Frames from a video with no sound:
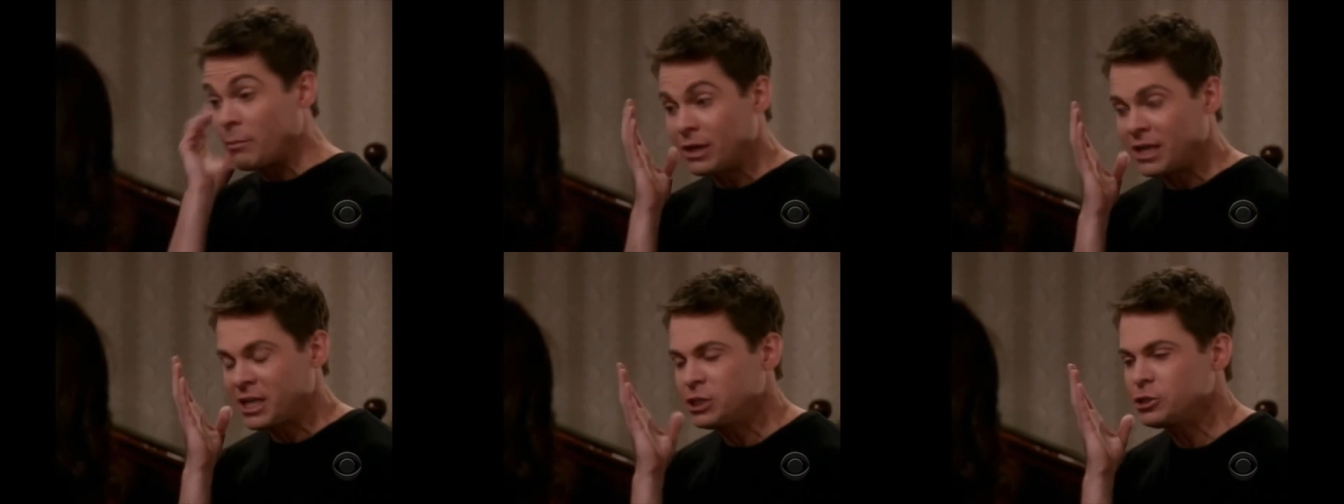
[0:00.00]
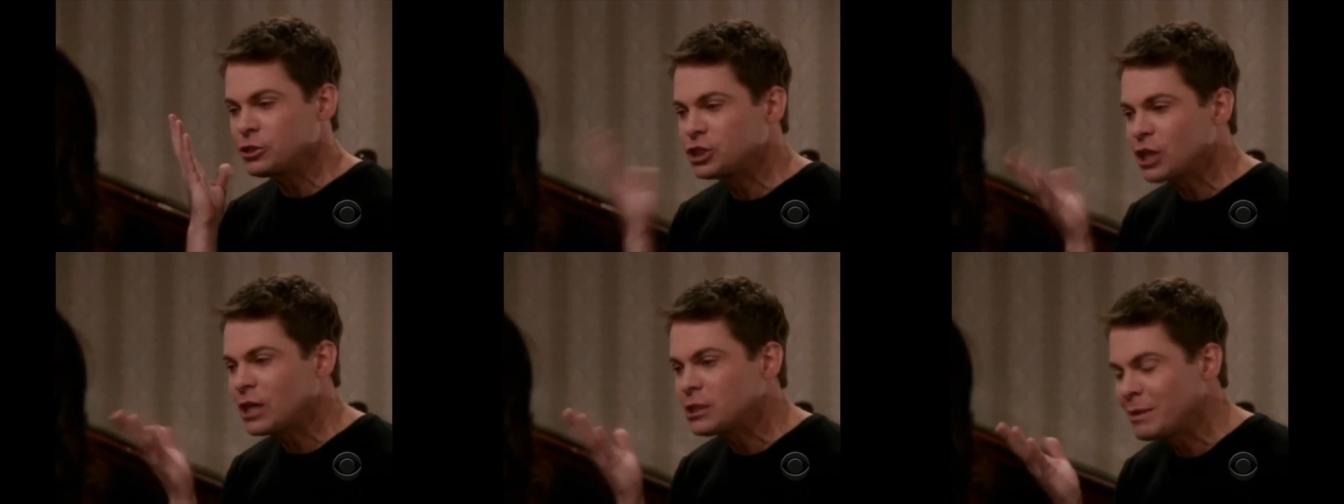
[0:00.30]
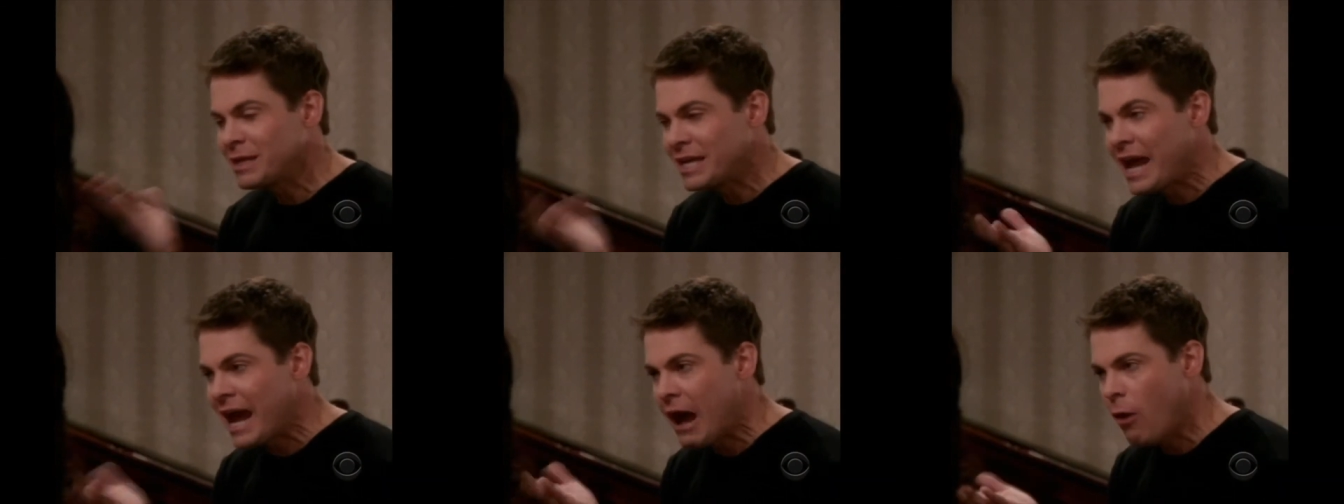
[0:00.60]
what? I'm gonna get
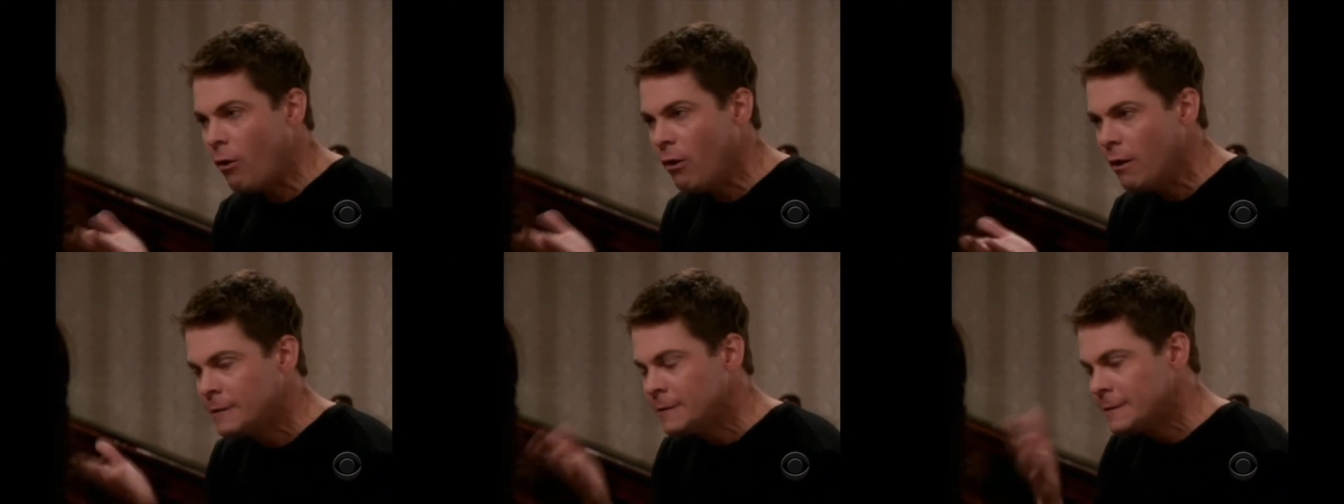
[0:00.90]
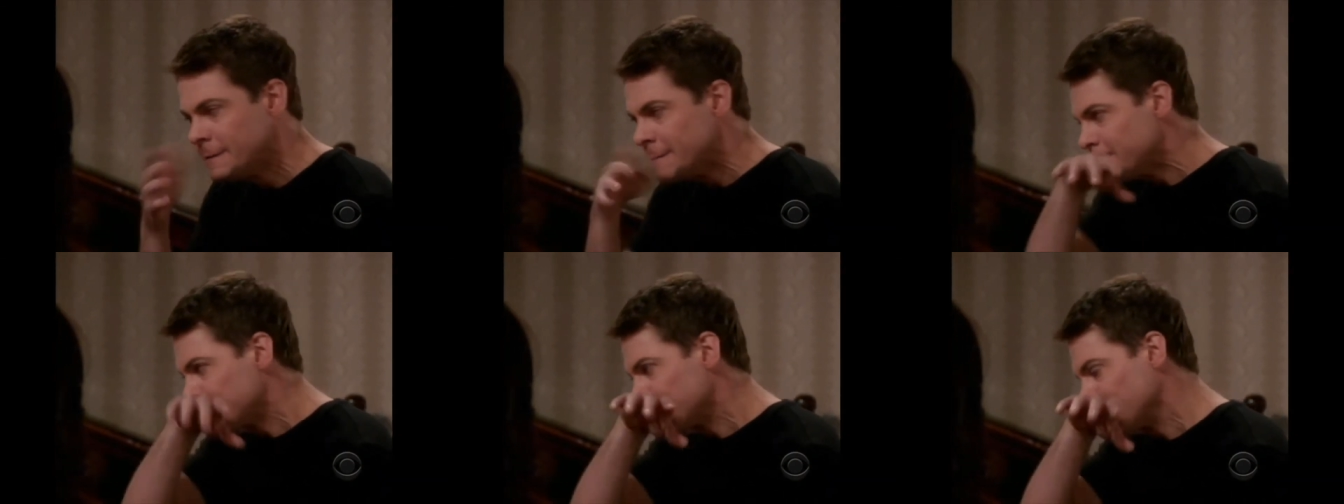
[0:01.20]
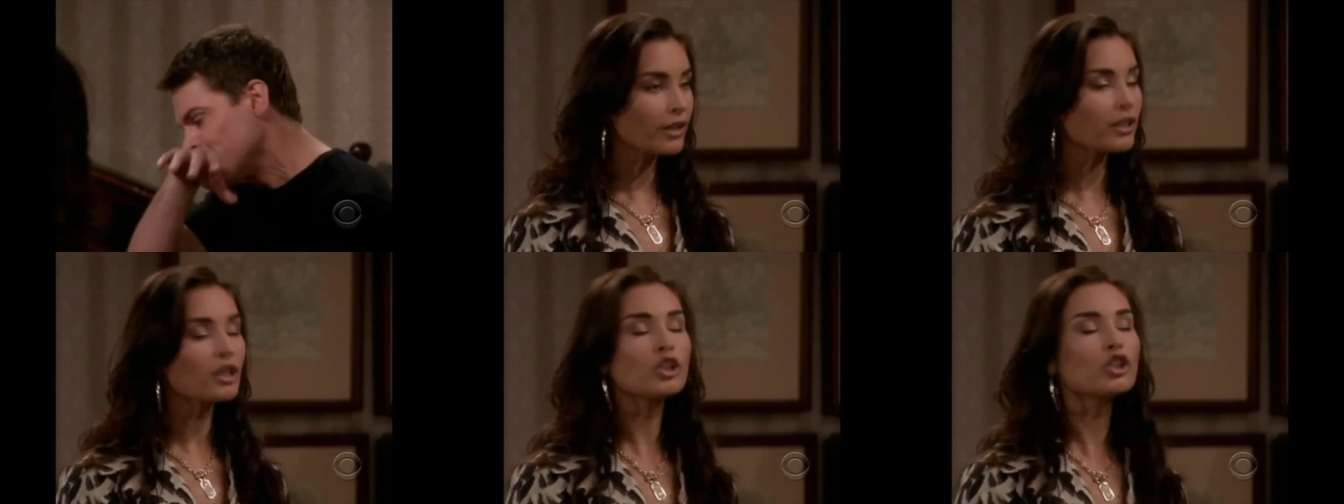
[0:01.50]
your judgment now?
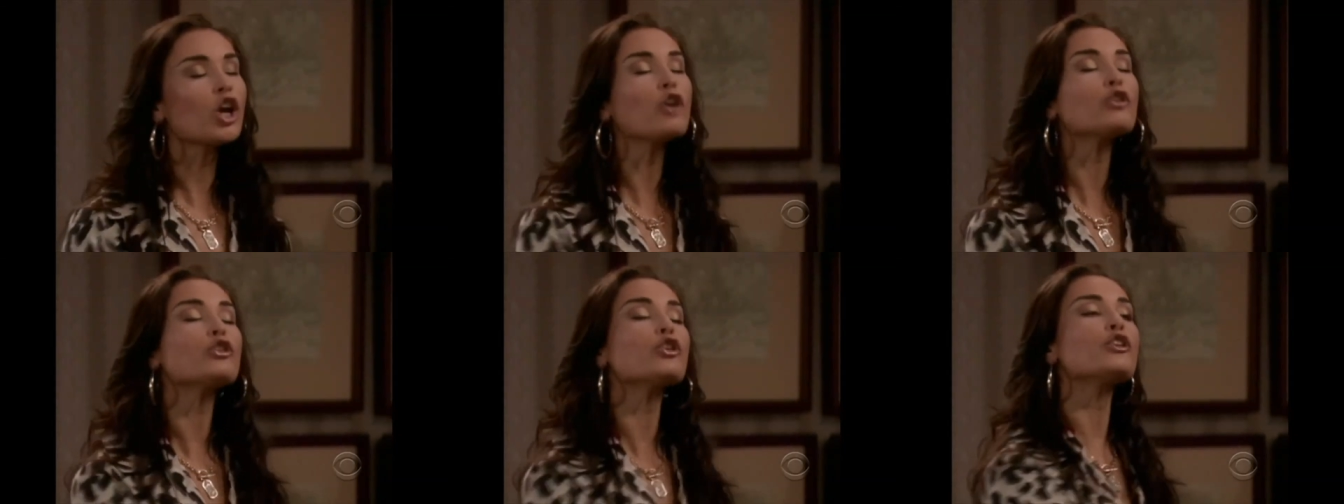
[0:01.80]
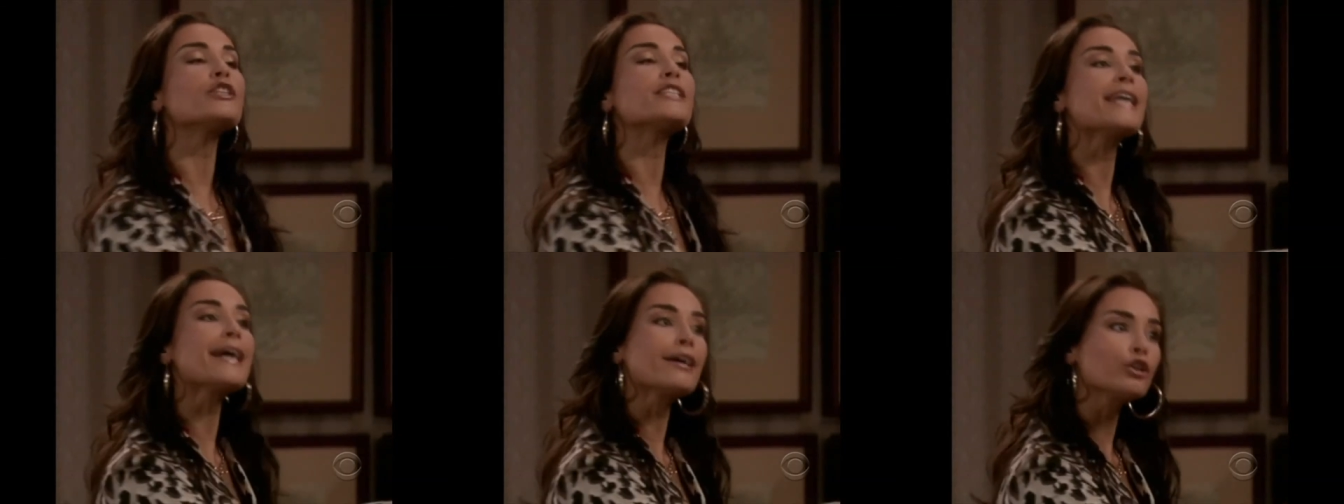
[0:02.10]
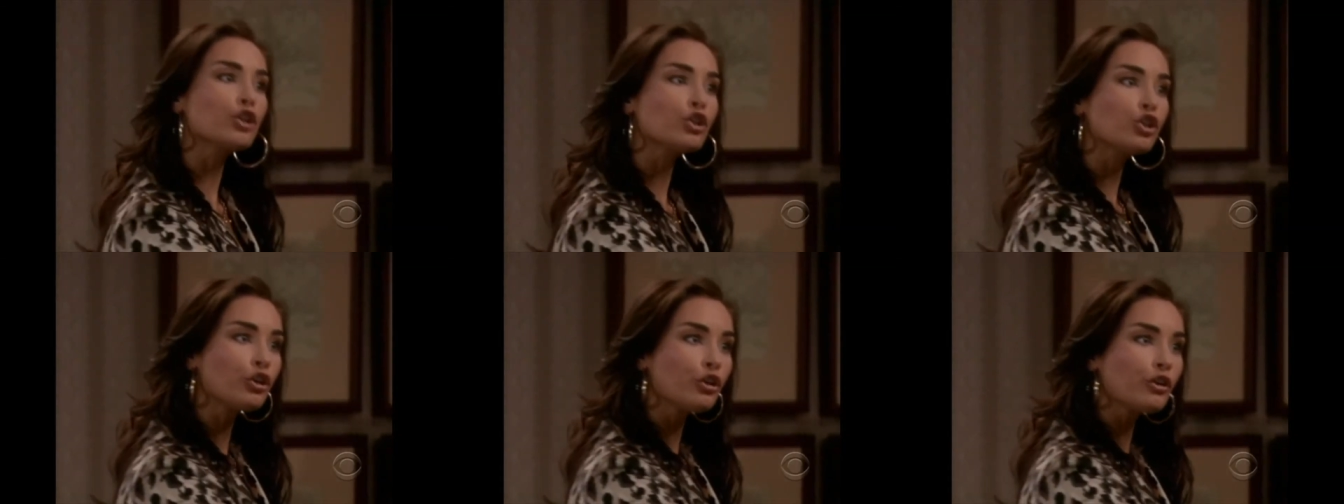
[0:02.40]
What, don't you
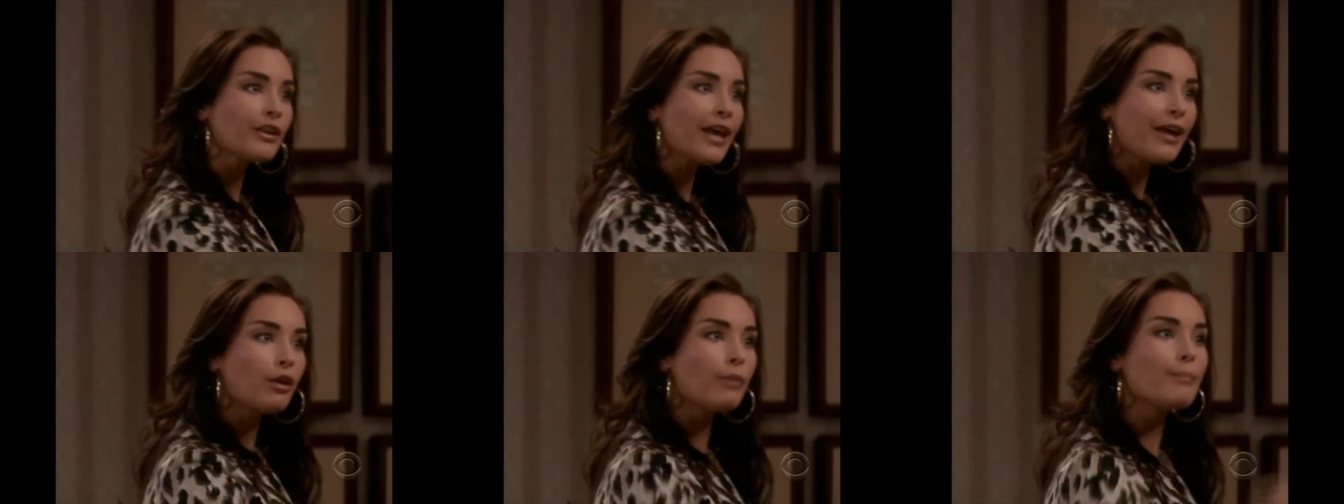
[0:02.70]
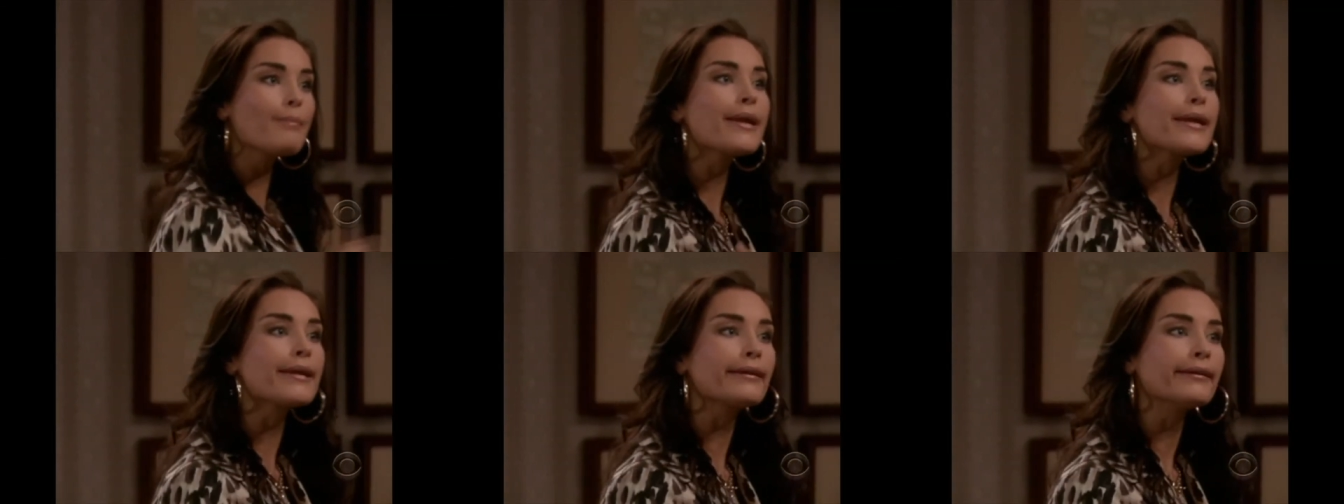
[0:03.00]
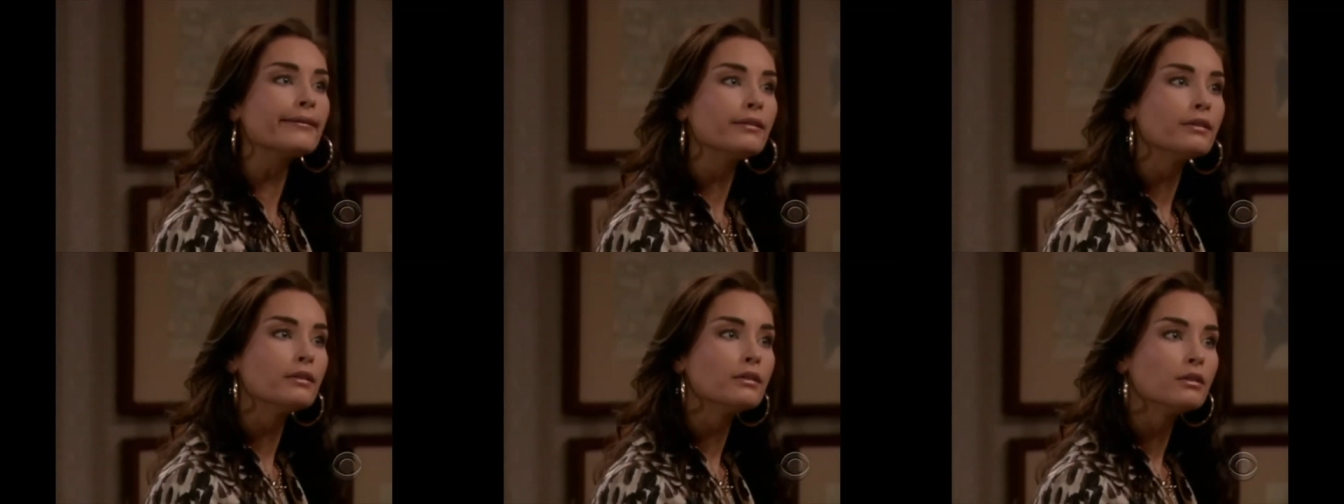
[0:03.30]
dare turn that on
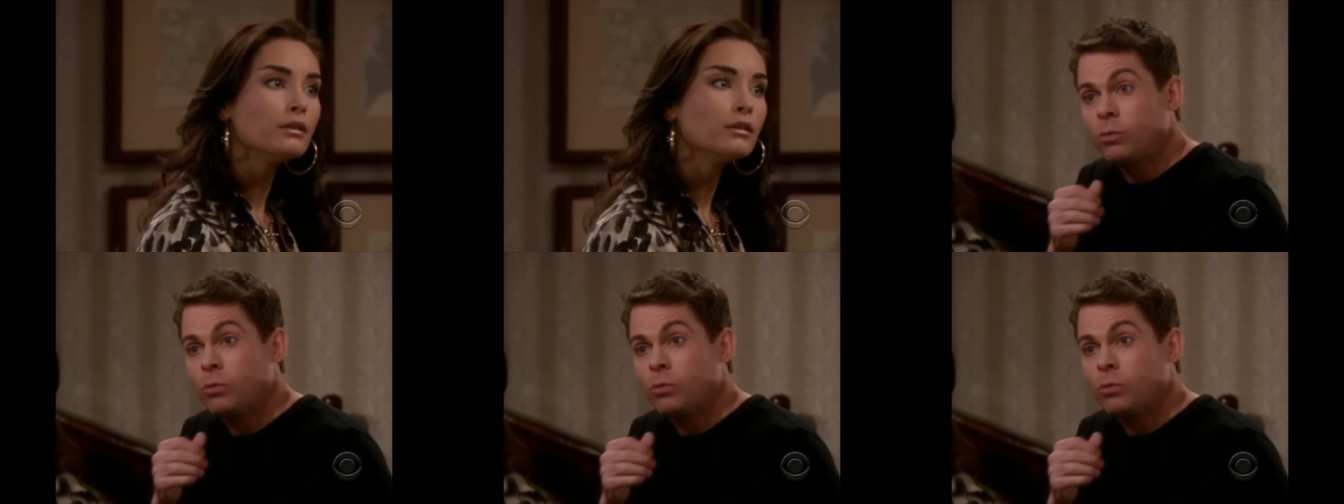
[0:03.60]
me!